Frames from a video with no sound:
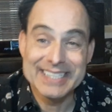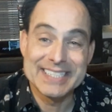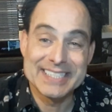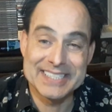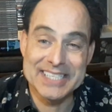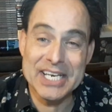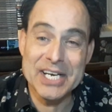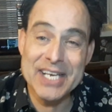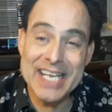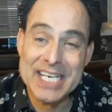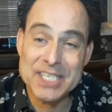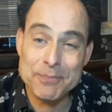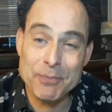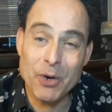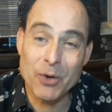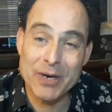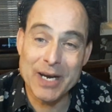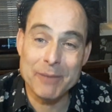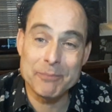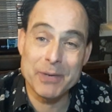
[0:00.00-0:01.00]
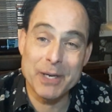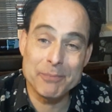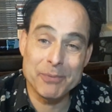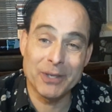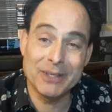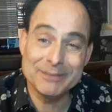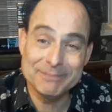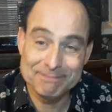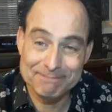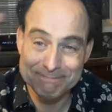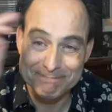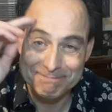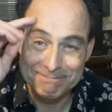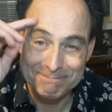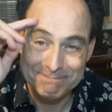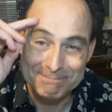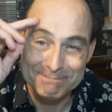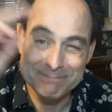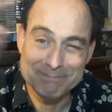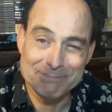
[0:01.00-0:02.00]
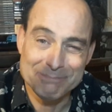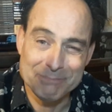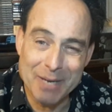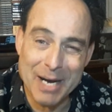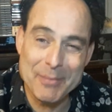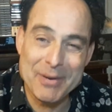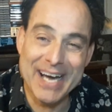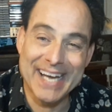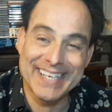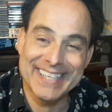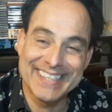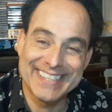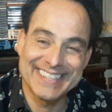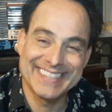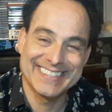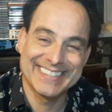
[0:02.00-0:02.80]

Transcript: see you next program, people. Bye-bye.